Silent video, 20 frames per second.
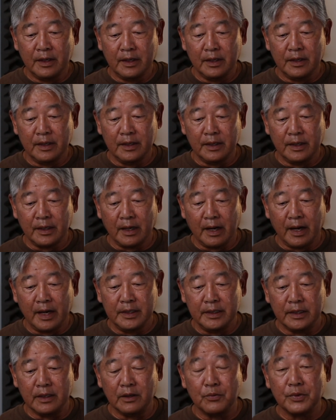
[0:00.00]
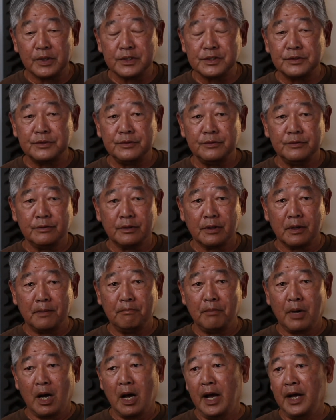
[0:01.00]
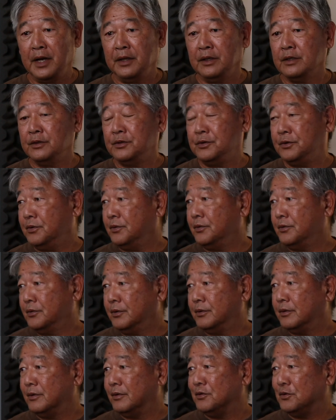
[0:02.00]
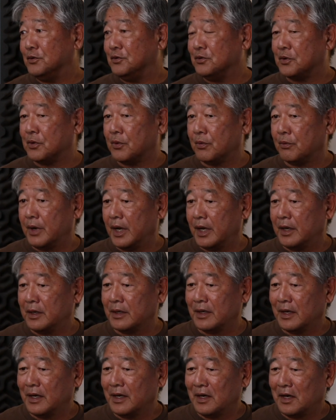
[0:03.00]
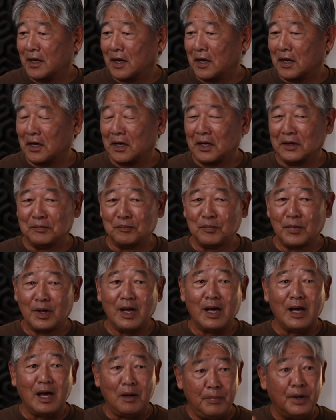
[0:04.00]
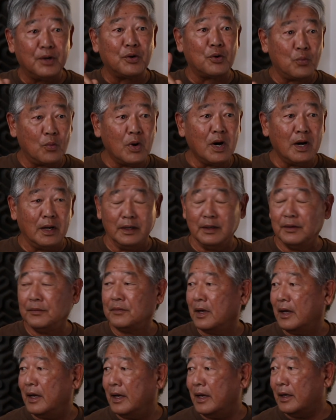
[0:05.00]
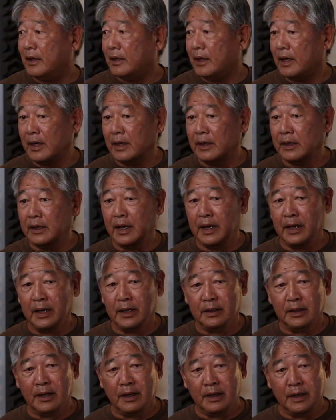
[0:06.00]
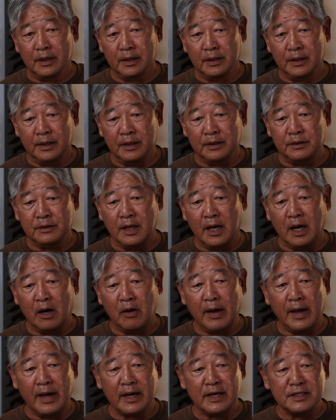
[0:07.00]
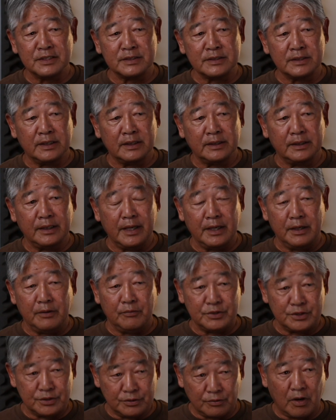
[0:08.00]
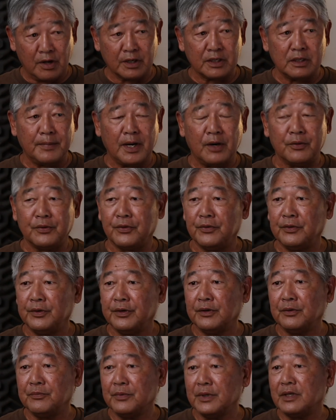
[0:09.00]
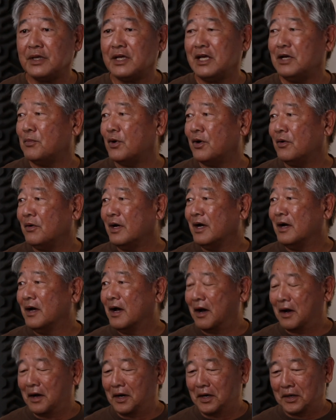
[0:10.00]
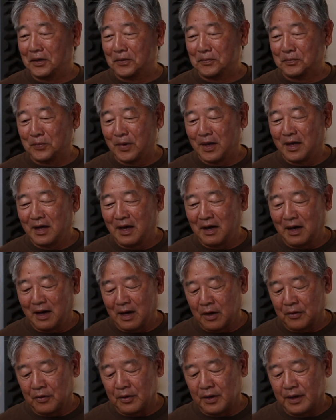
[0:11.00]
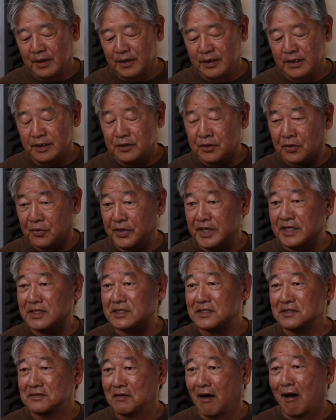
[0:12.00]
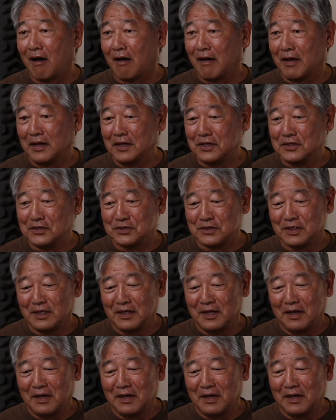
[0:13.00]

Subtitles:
idea was to combine the two to create a better one, and it now has and it was talked about earlier with chemo, how the increased size.